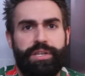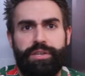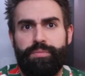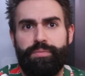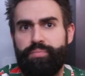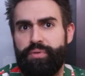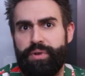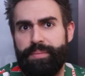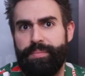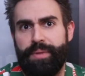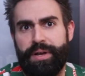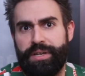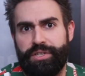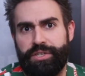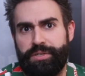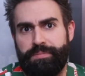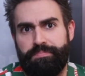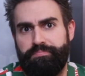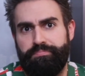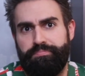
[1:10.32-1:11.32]
you pretty
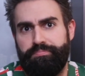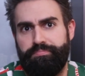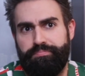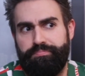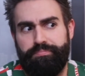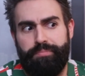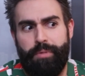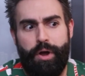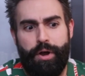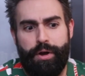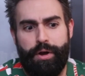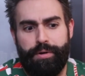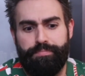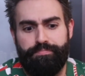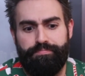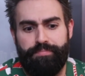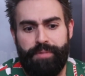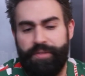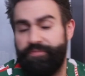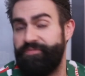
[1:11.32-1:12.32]
much are
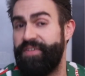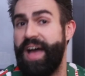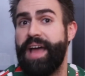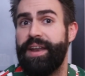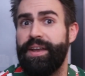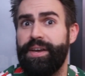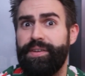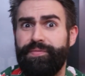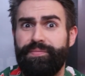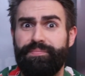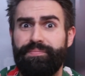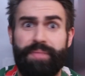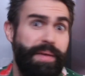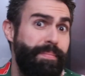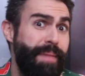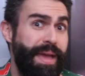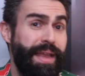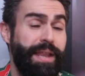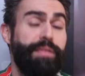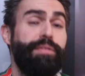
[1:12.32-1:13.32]
a fan of, they
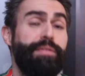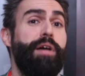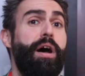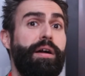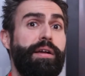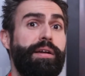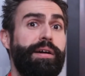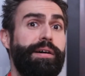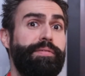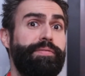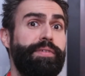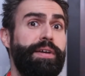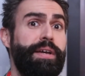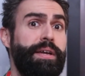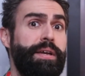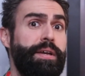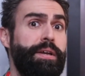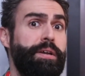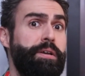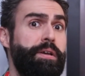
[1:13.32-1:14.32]
made a sock of.
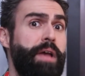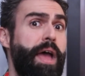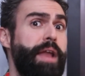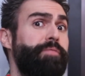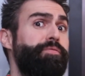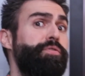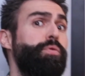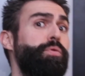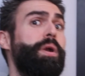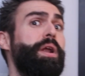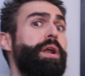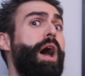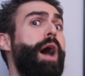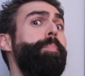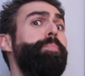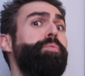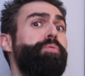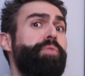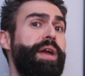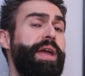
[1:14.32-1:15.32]
And if you want to
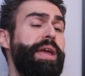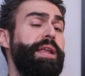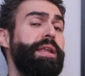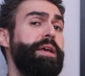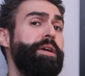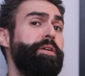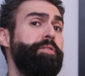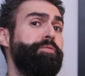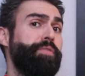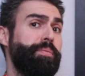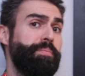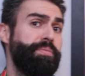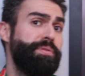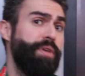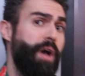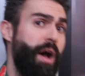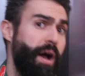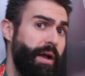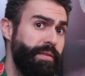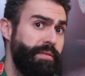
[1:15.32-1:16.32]
upgrade from
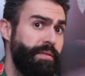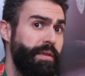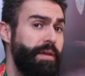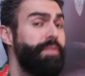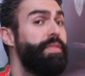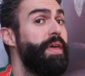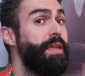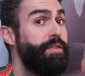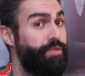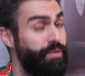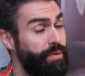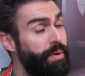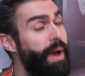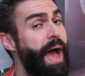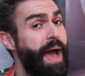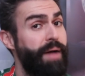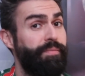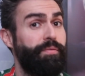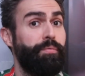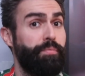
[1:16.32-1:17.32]
socks, they do
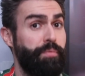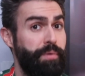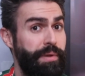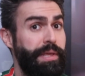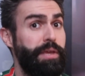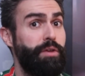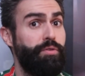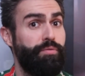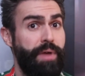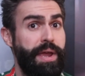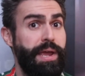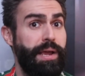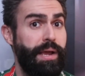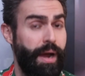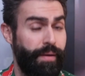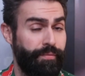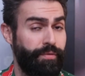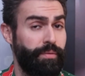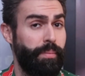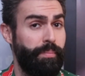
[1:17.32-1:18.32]
have a really great
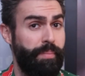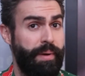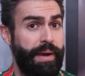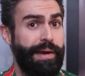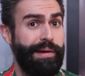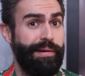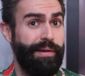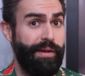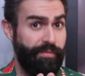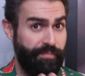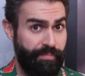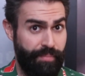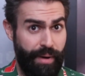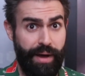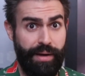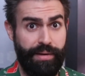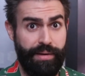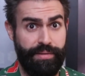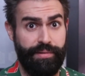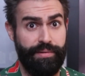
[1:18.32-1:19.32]
comfortable pair of
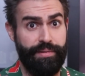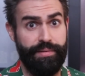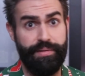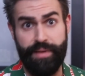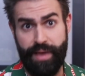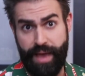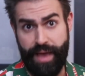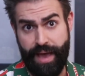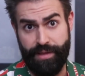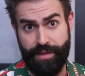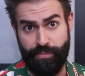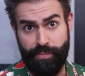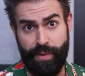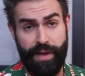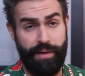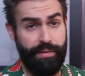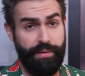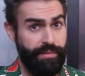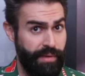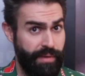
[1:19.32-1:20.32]
boxers as
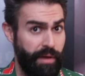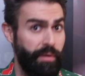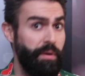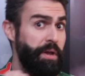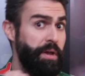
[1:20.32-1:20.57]
well. So